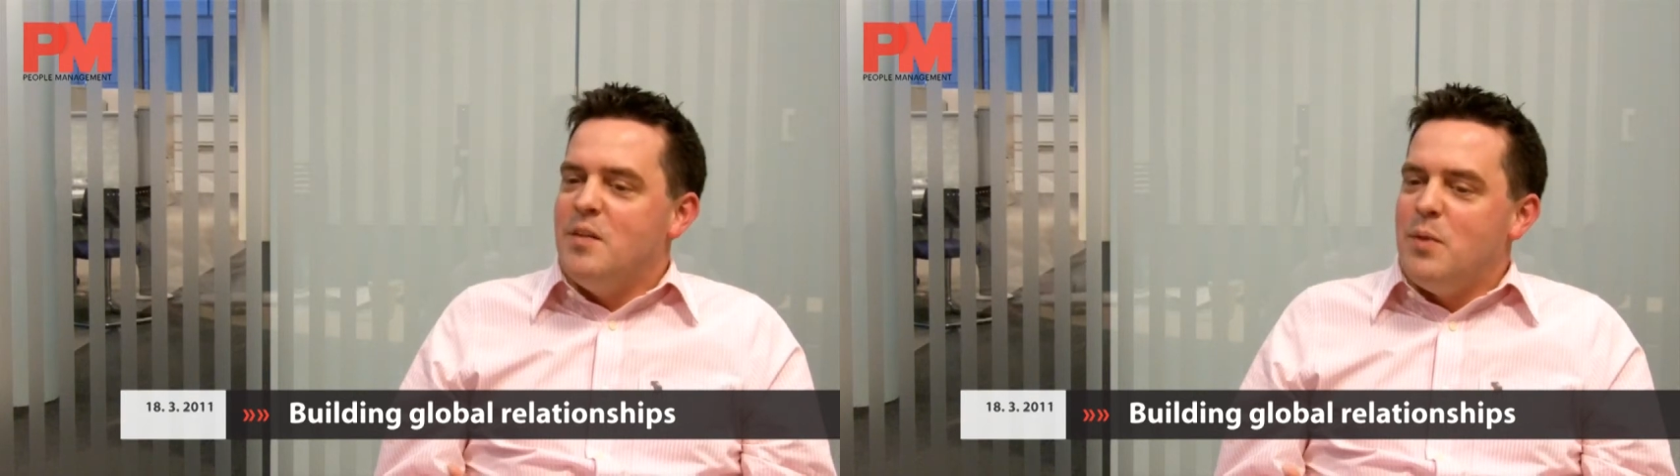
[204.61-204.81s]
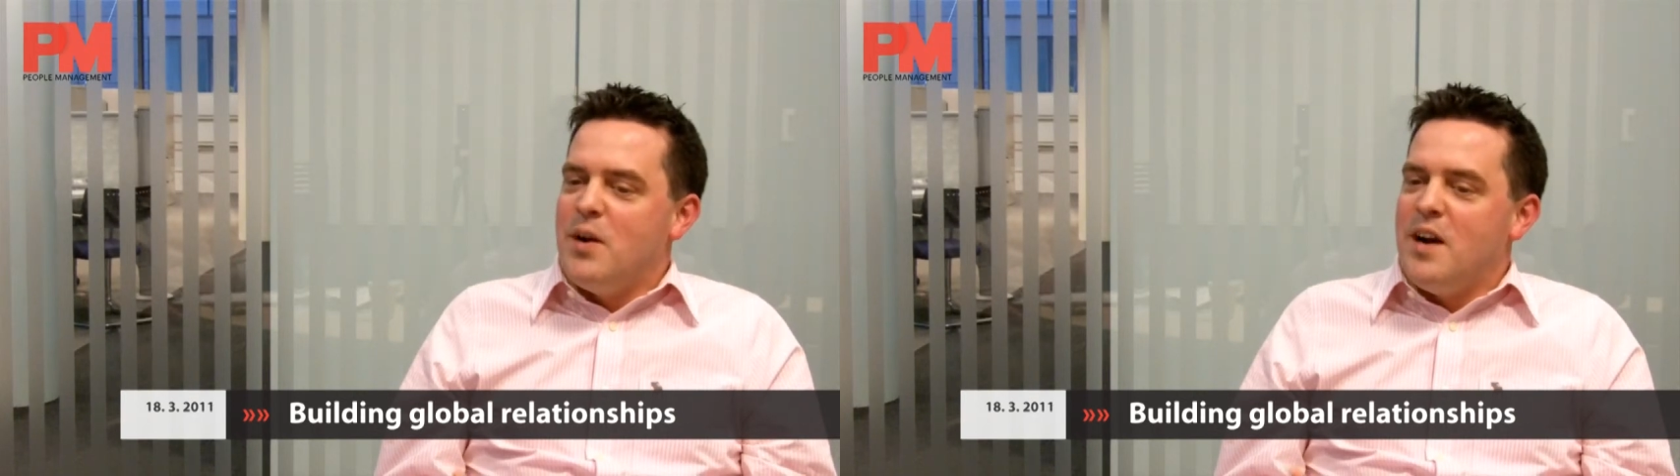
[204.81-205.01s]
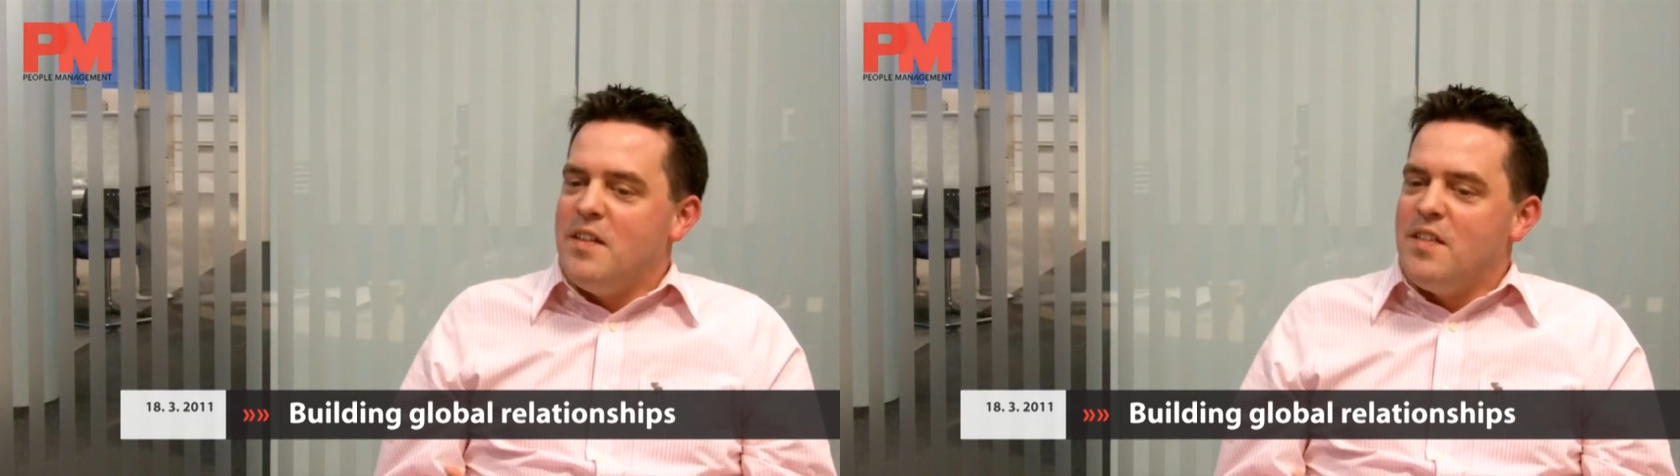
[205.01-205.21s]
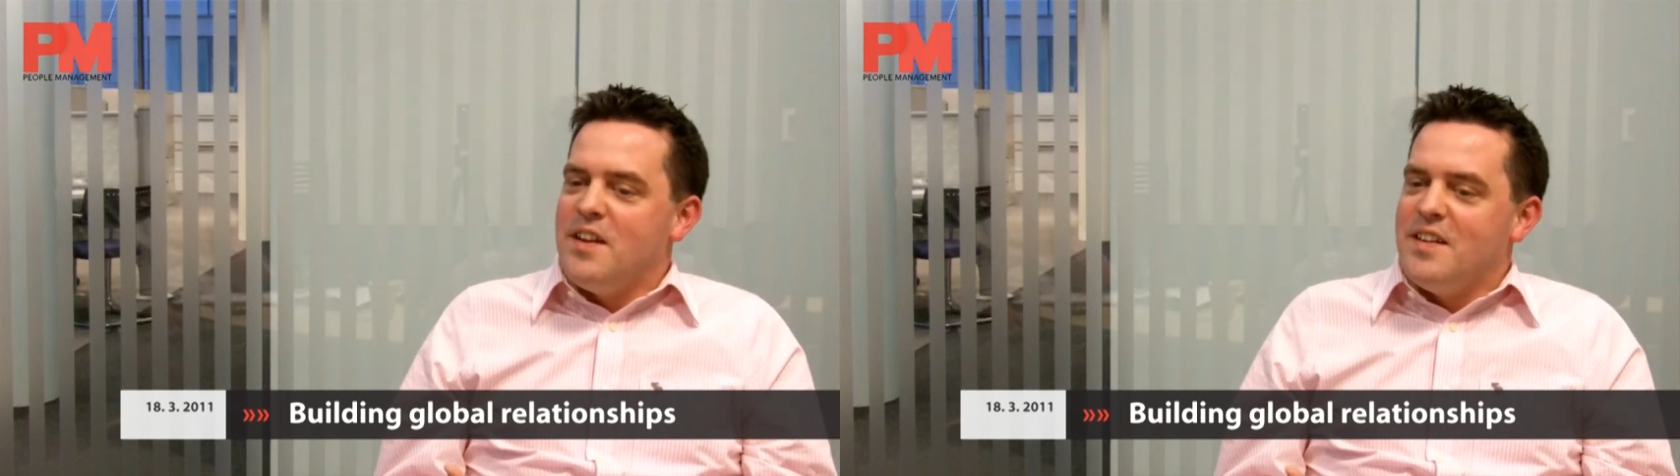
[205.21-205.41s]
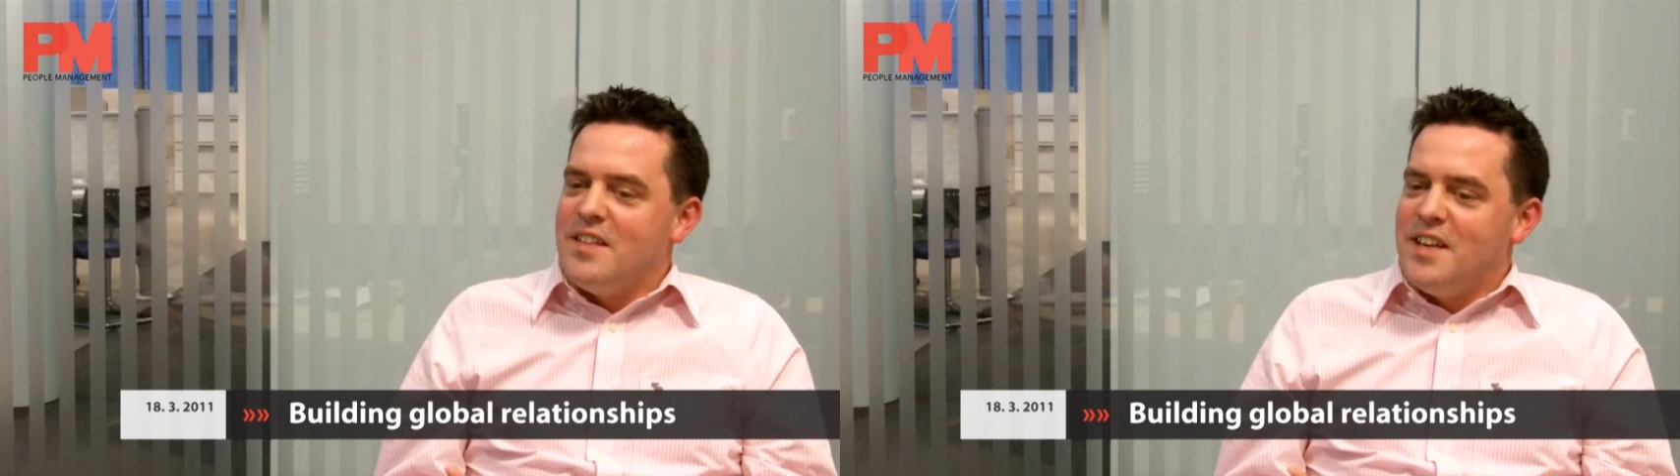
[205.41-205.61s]
But I
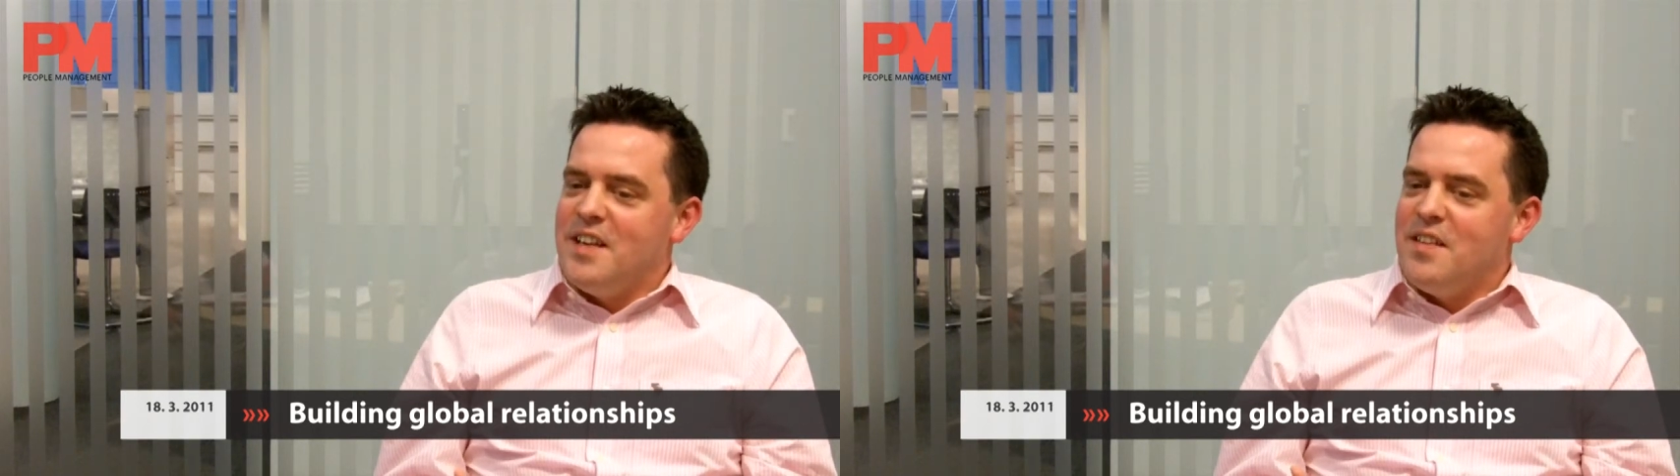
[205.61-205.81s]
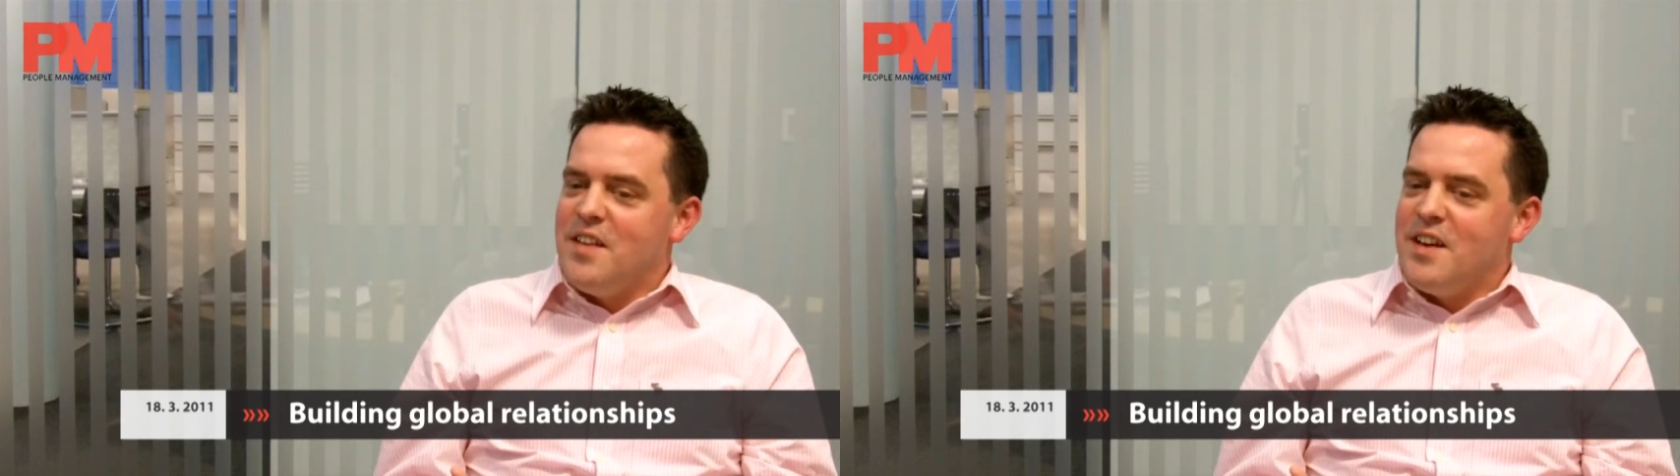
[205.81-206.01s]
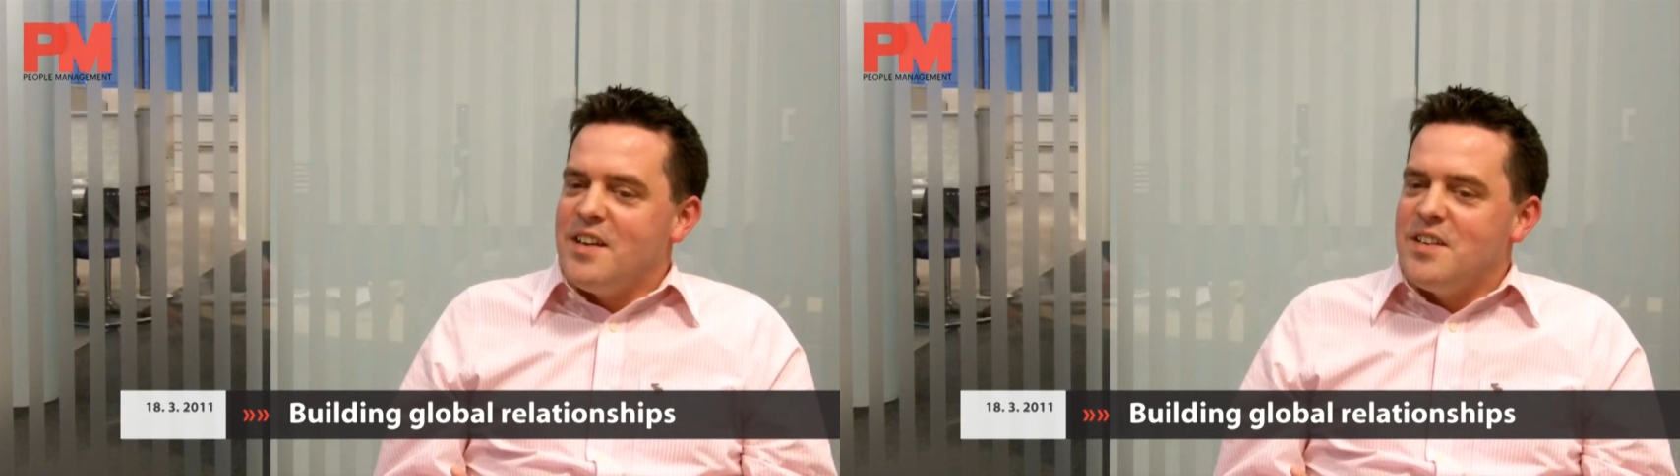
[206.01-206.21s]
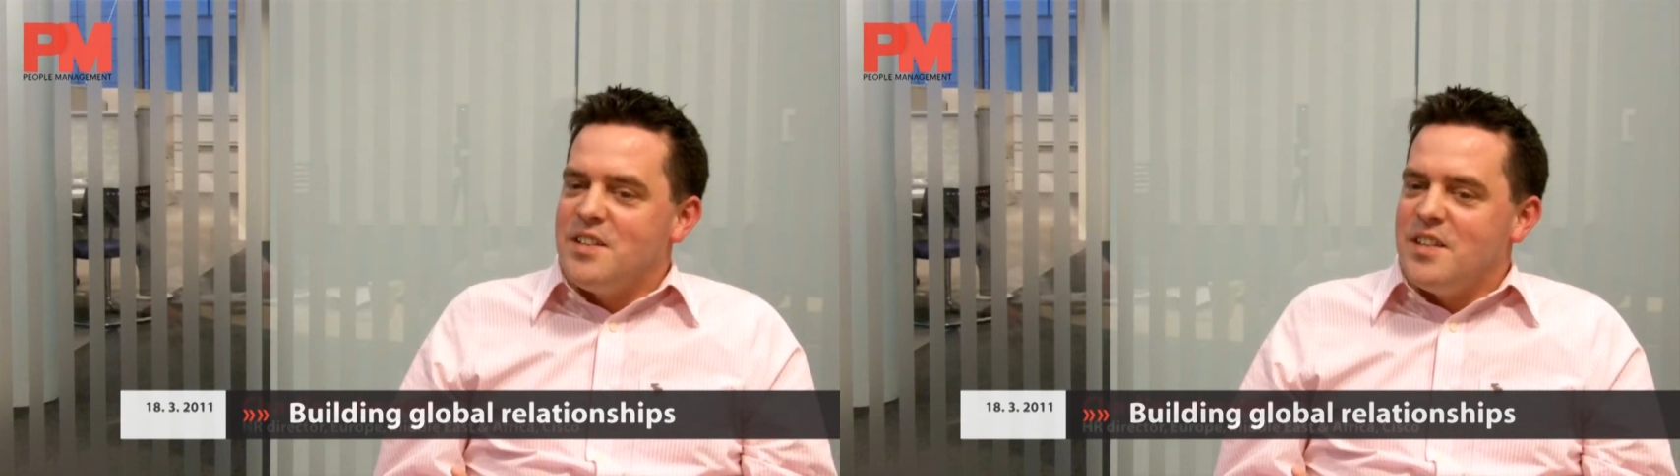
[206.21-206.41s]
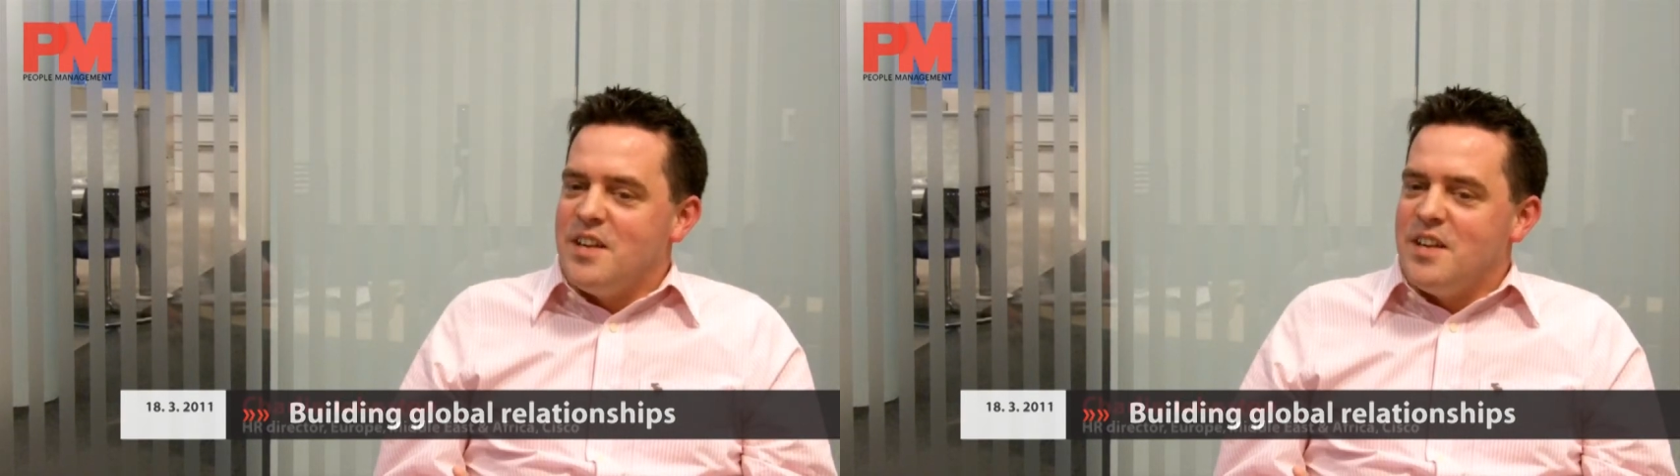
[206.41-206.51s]
think the key thing is,